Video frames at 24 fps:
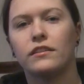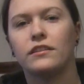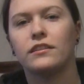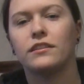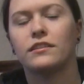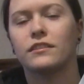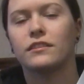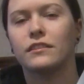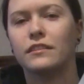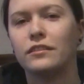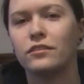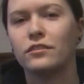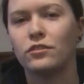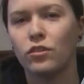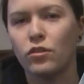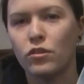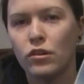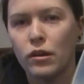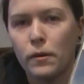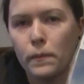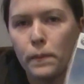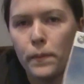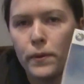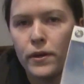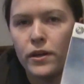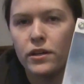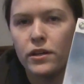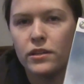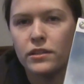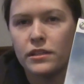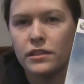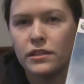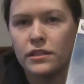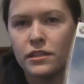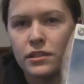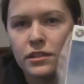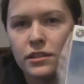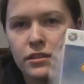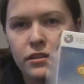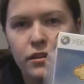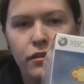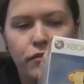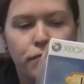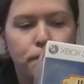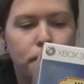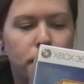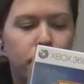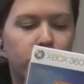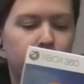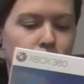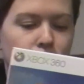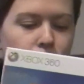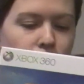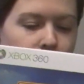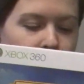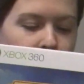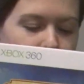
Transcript: this is the Songbird edition of BioShock